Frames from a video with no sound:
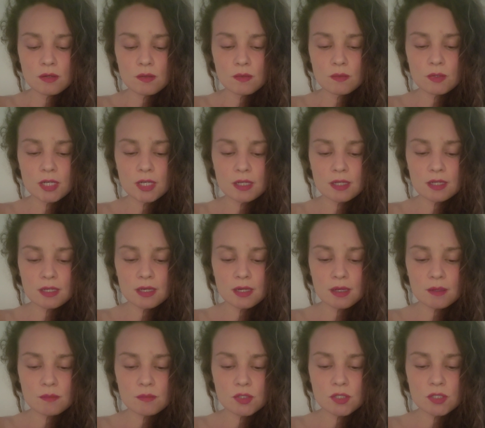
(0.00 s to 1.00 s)
it
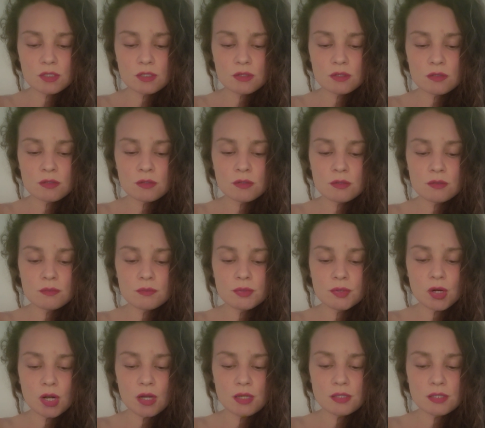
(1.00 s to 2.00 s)
comes to
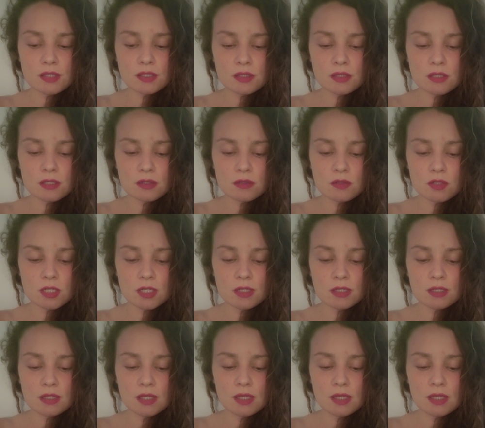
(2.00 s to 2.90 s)
prostitution